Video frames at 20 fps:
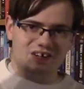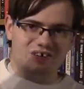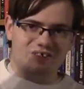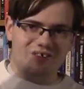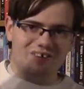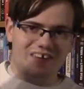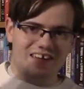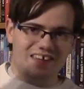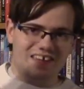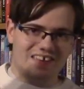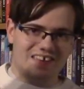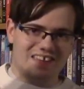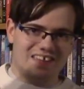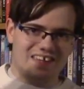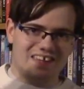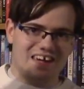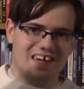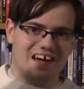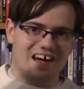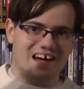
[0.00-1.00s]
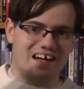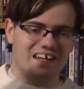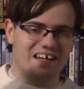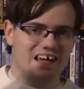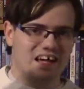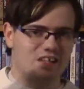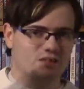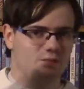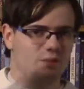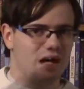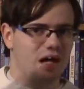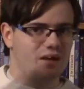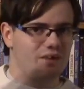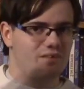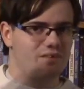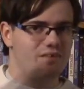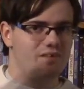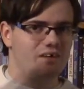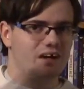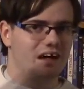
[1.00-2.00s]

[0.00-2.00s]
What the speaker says: with a glass bottle.